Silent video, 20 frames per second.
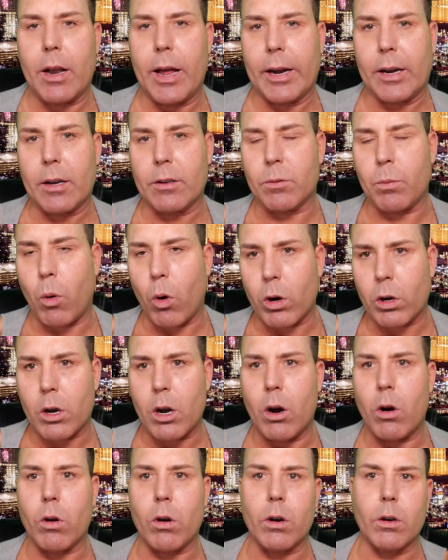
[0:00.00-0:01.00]
like a sport
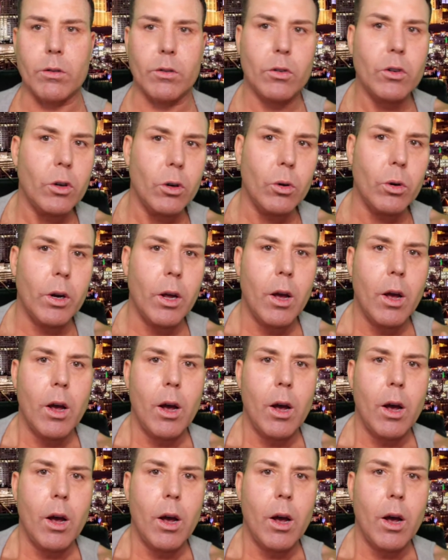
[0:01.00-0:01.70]
coat or a suit.